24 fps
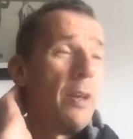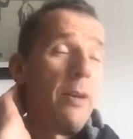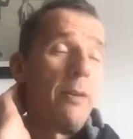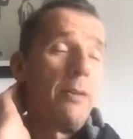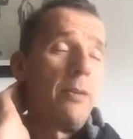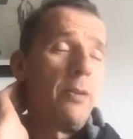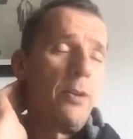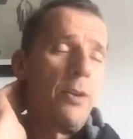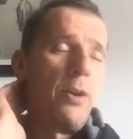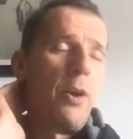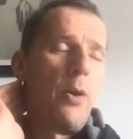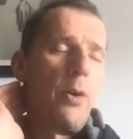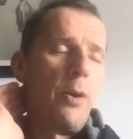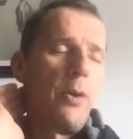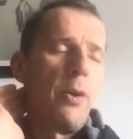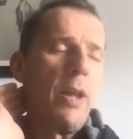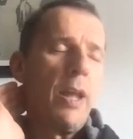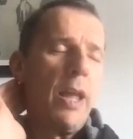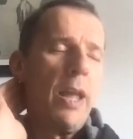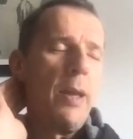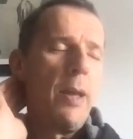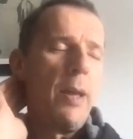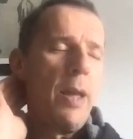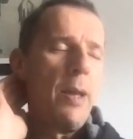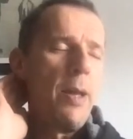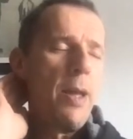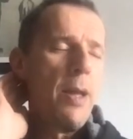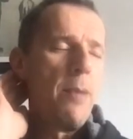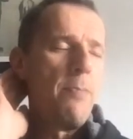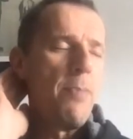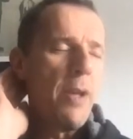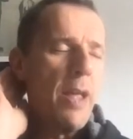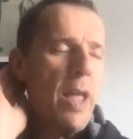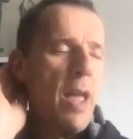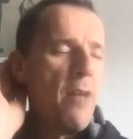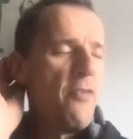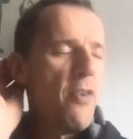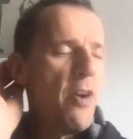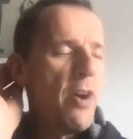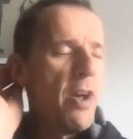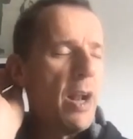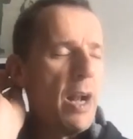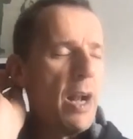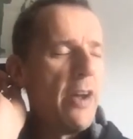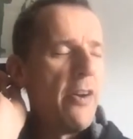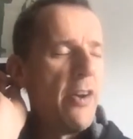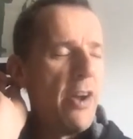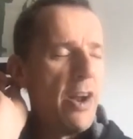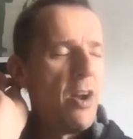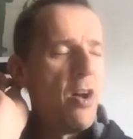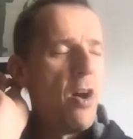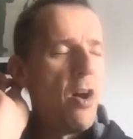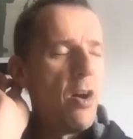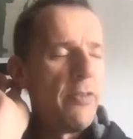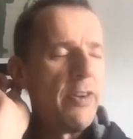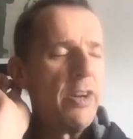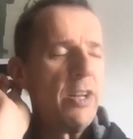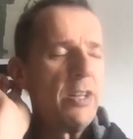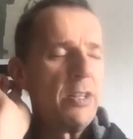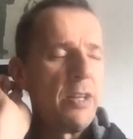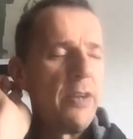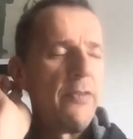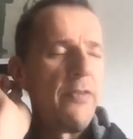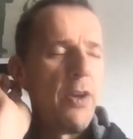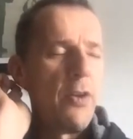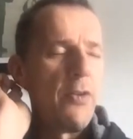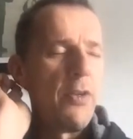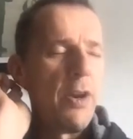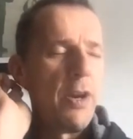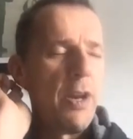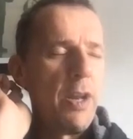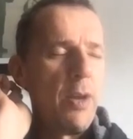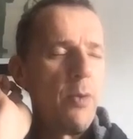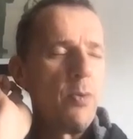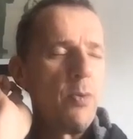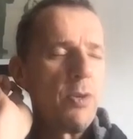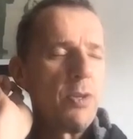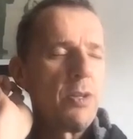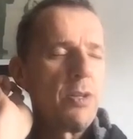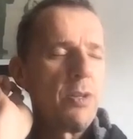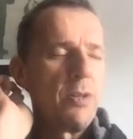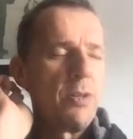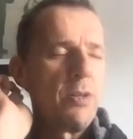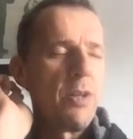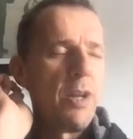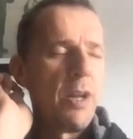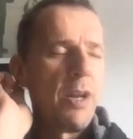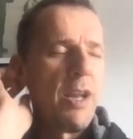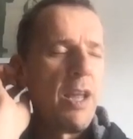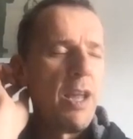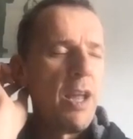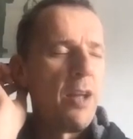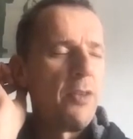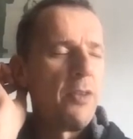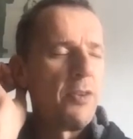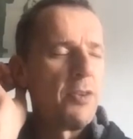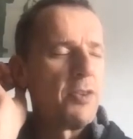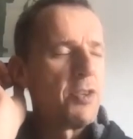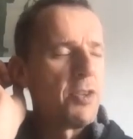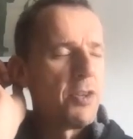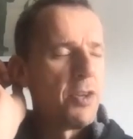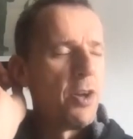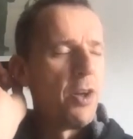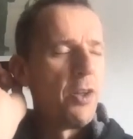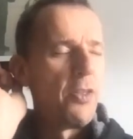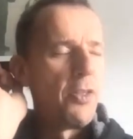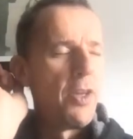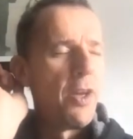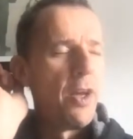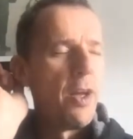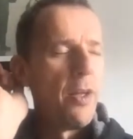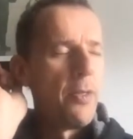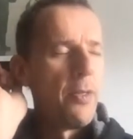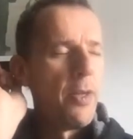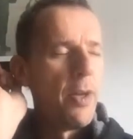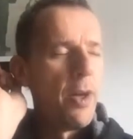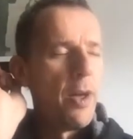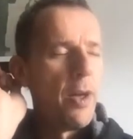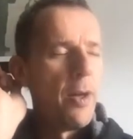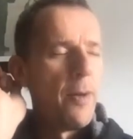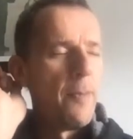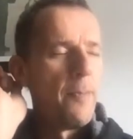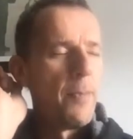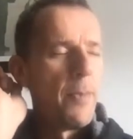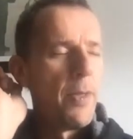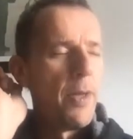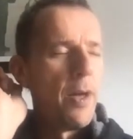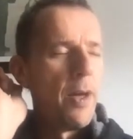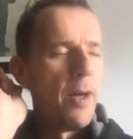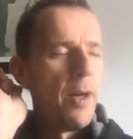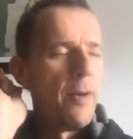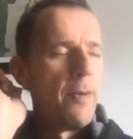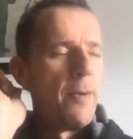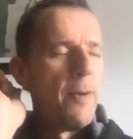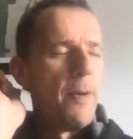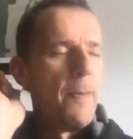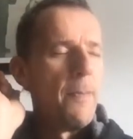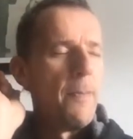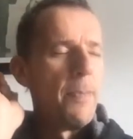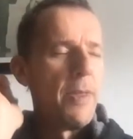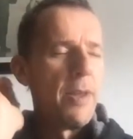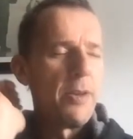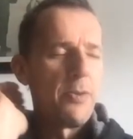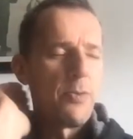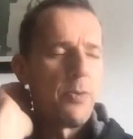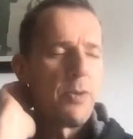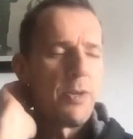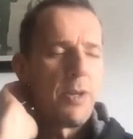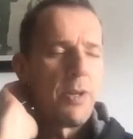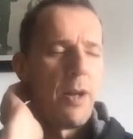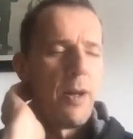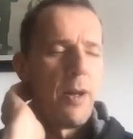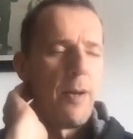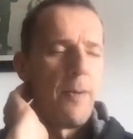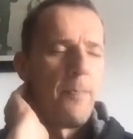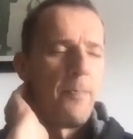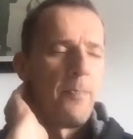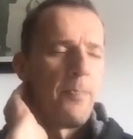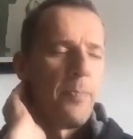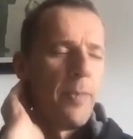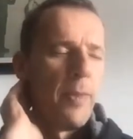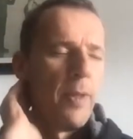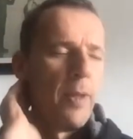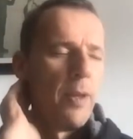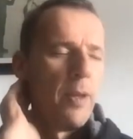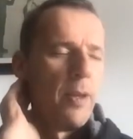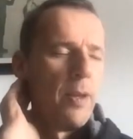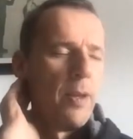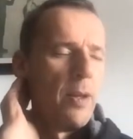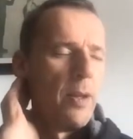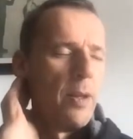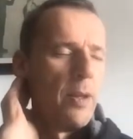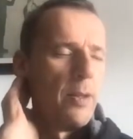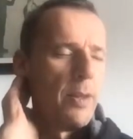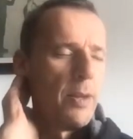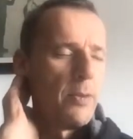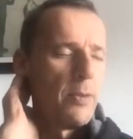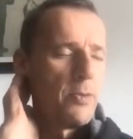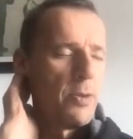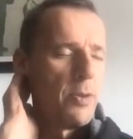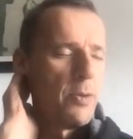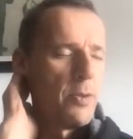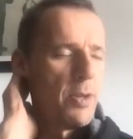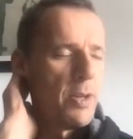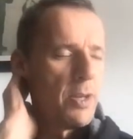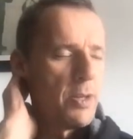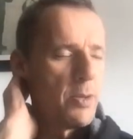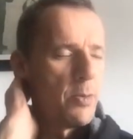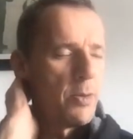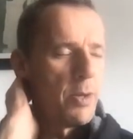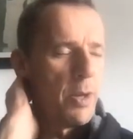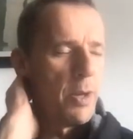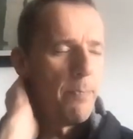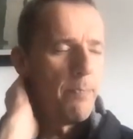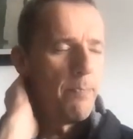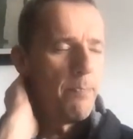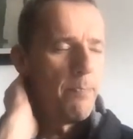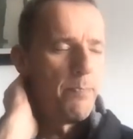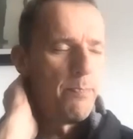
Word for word: you know, it, it became very clear in our interview that he was that he understood that that that this was a this was a, this was a